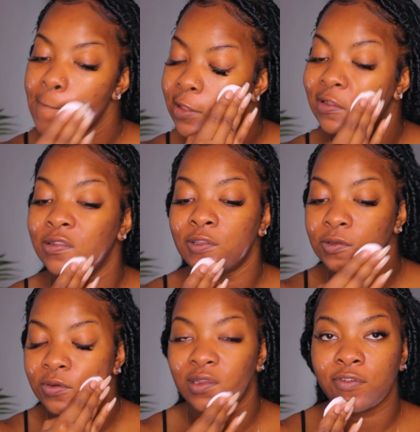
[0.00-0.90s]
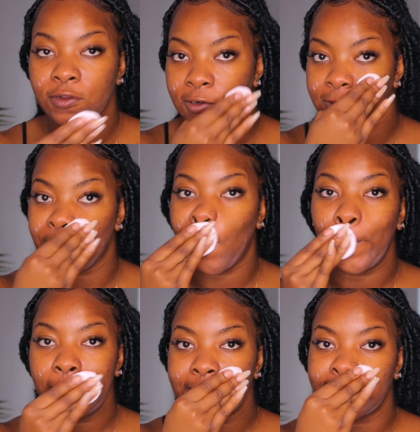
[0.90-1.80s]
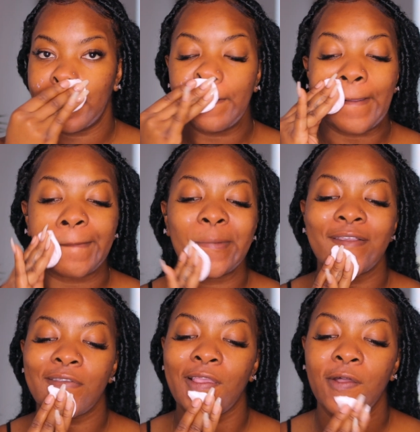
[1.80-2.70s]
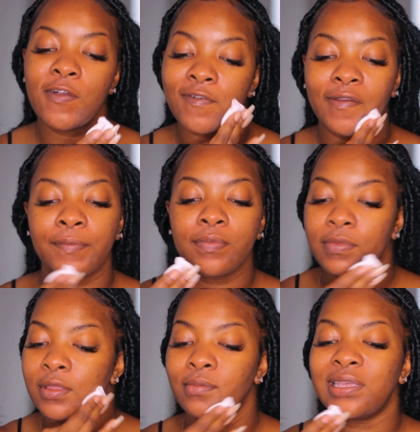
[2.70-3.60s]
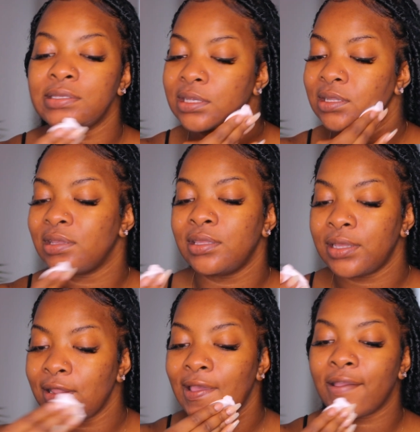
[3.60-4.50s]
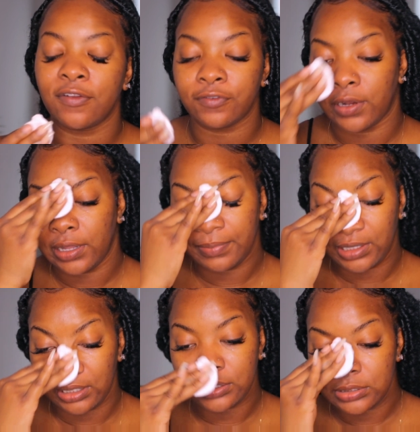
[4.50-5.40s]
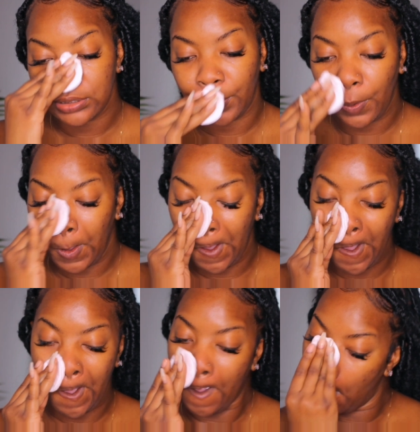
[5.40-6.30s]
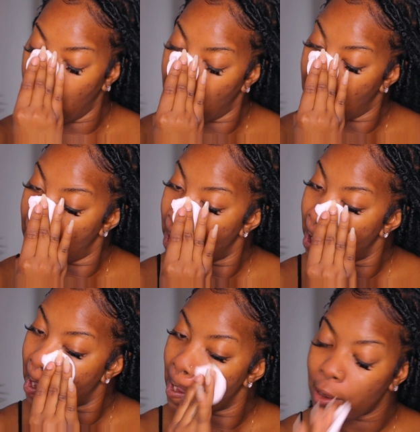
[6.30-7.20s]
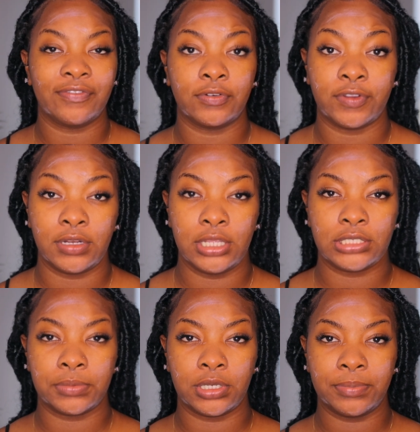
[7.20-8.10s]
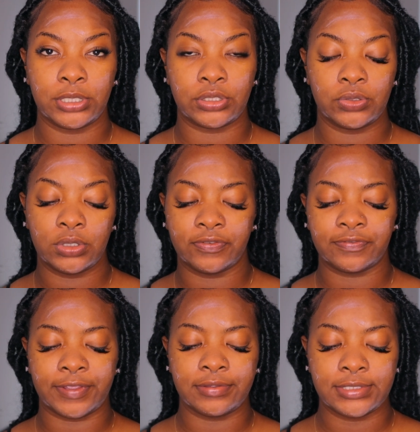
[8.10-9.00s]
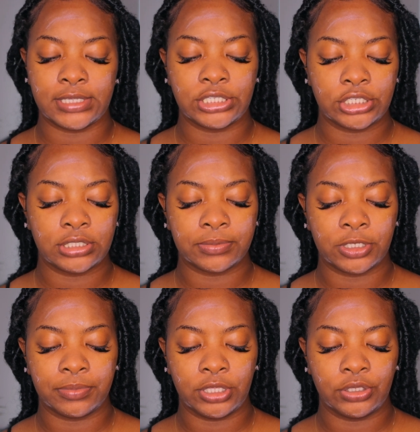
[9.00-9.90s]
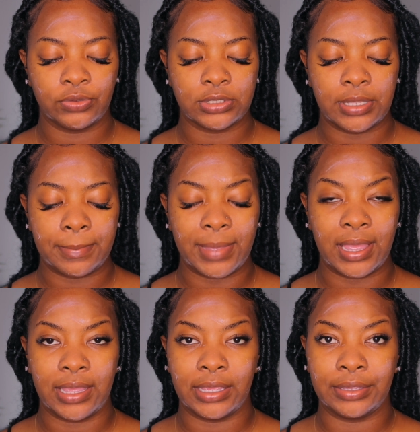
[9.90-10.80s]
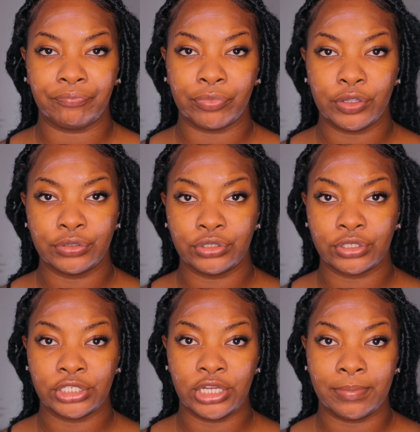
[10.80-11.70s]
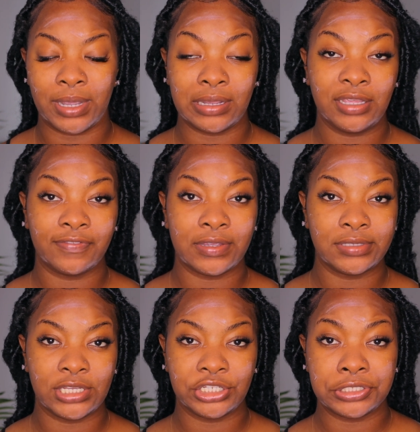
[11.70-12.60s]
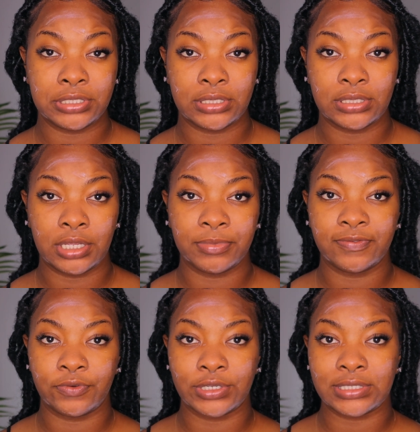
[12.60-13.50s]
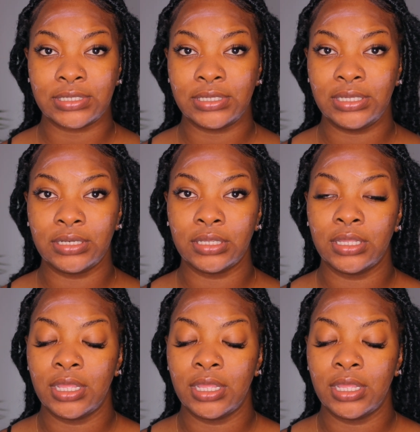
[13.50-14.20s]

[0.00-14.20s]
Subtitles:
And this is great for girls with oily skin like myself. My skin can get like a frying pan, so. Okay, for foundation, I'm gonna mix two different foundations. I'm gonna be using my Giorgio Armani foundation. This is number 14.